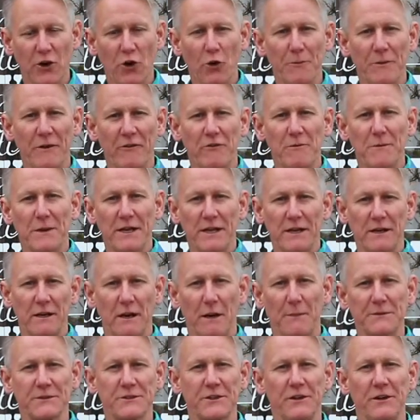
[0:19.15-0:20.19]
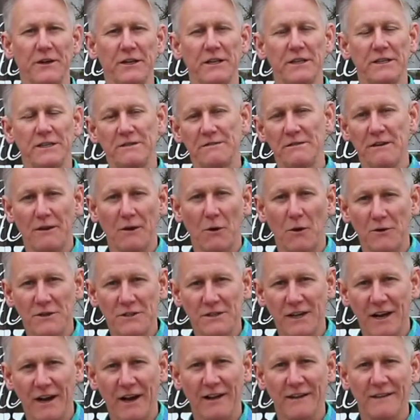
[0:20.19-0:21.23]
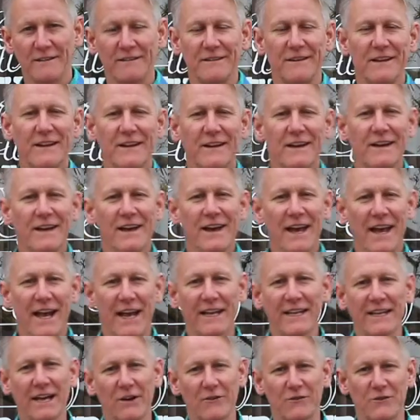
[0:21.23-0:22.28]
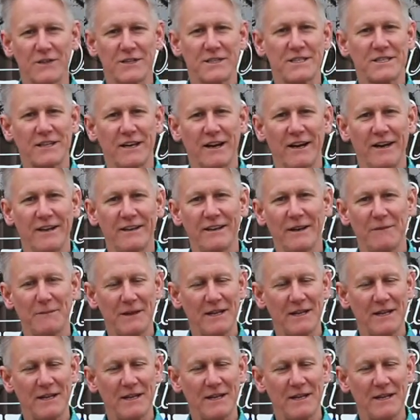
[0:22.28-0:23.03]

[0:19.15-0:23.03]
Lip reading: I hope everybody had an opportunity to go outside and hang out in the sun.